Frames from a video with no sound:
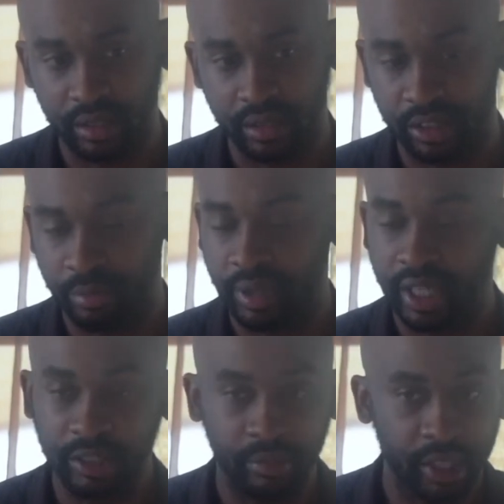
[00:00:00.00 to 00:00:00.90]
just pick
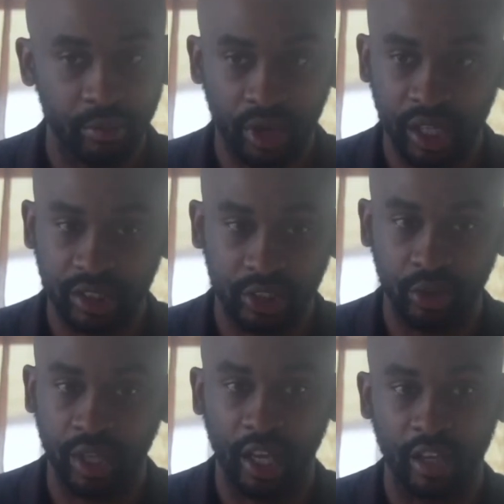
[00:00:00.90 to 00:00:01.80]
as many brains as you
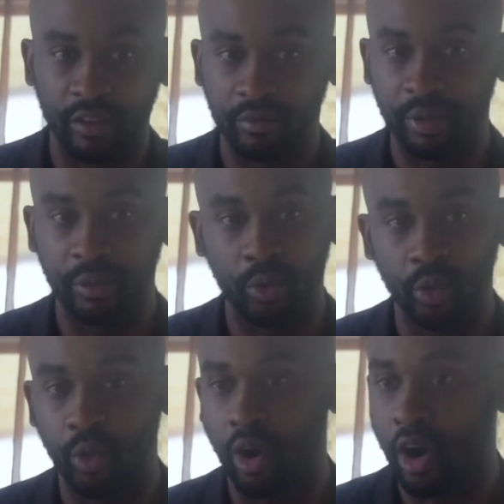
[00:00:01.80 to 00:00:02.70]
can of people
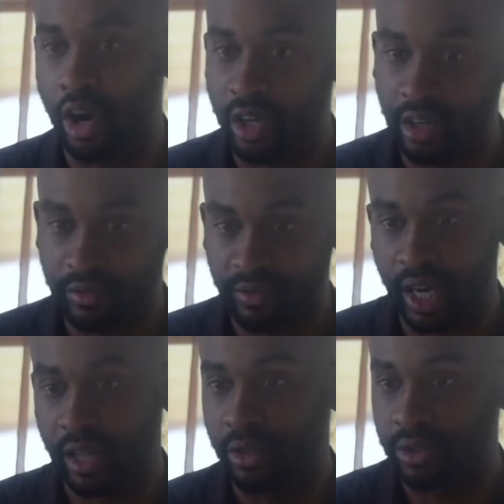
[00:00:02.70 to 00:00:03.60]
who are good
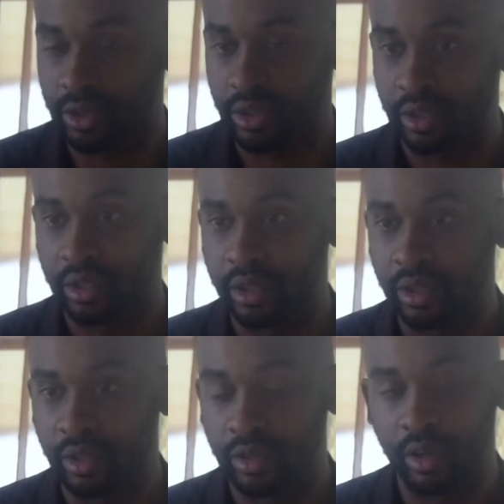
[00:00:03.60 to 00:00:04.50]
fathers. You
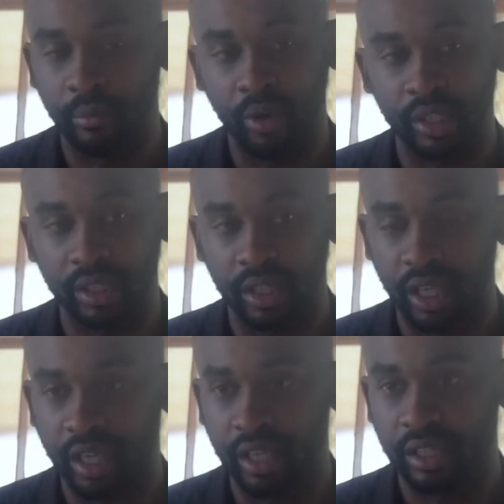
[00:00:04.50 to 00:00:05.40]
know, and present in
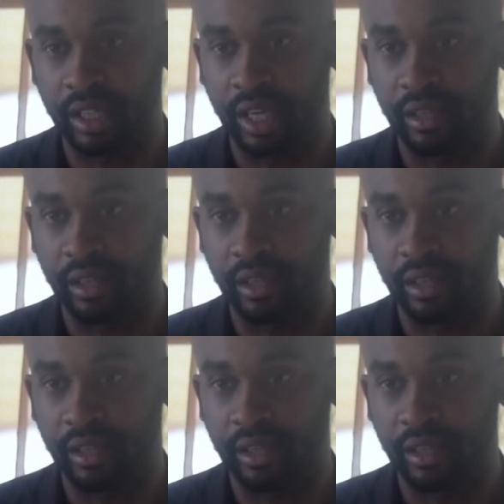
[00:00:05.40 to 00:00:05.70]
their kids' life.